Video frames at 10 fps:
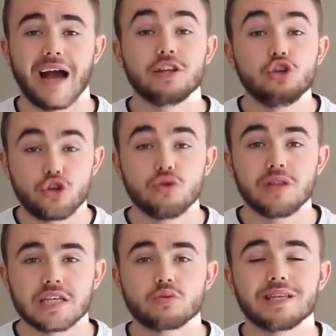and you do
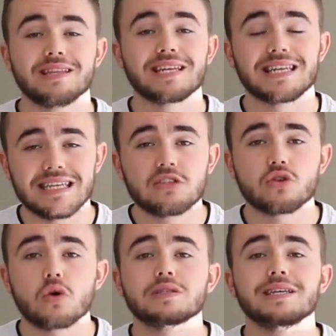this within the lead
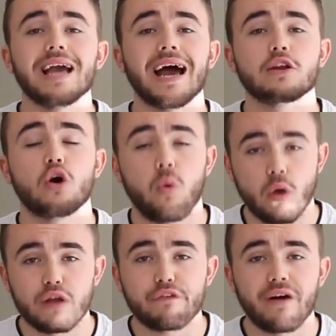sourcing and
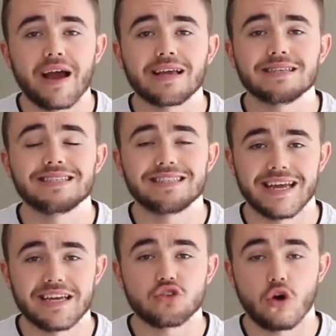qualifying
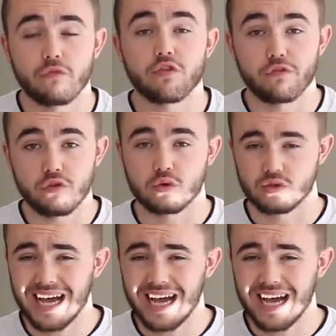stage of the funnel.